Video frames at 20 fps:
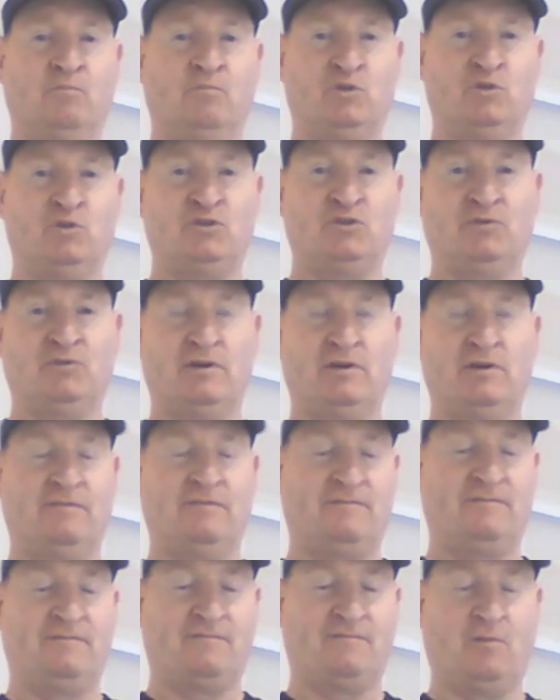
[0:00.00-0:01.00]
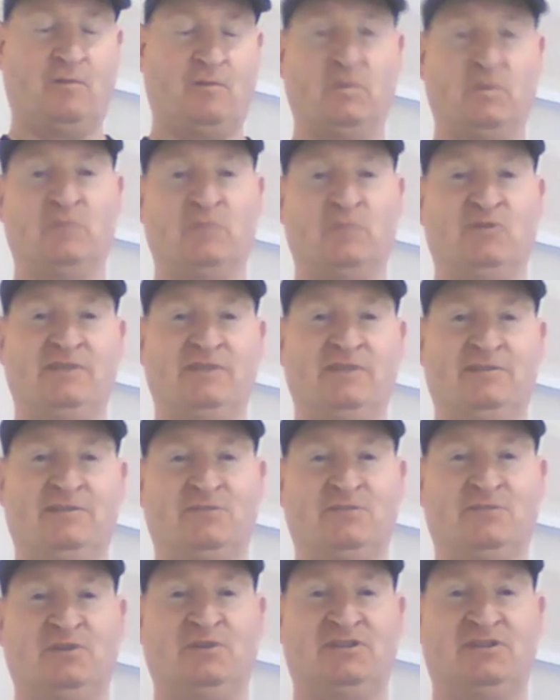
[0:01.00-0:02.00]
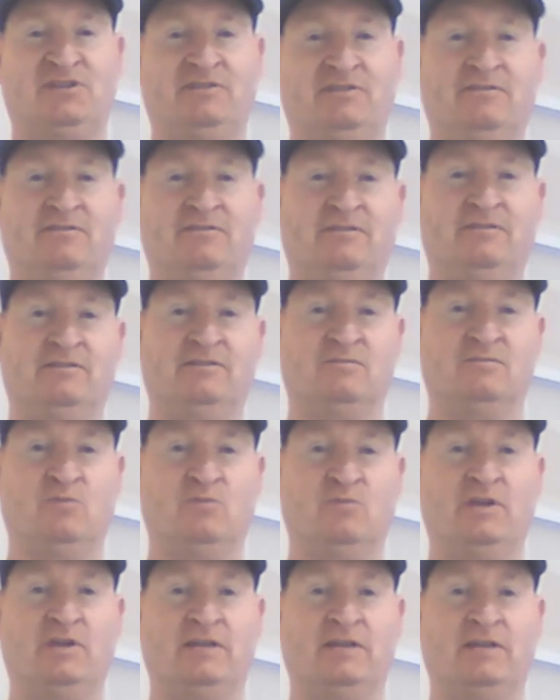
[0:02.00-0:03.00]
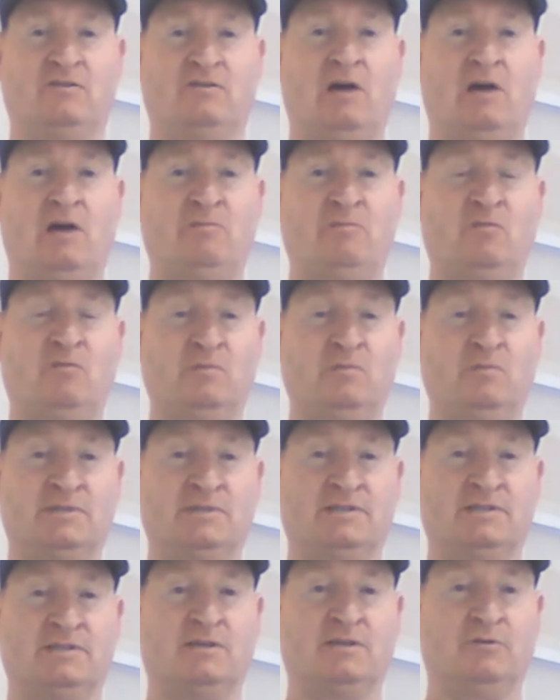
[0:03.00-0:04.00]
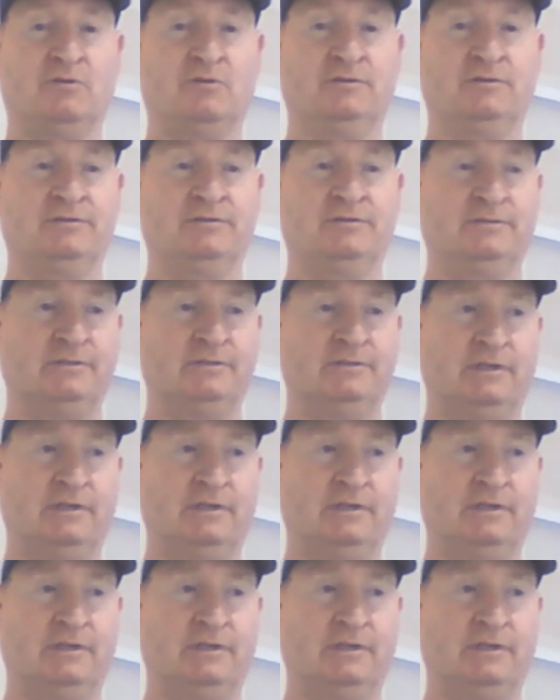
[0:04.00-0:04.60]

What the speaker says: which you'll know from the previous question, is working as a high performance consultant,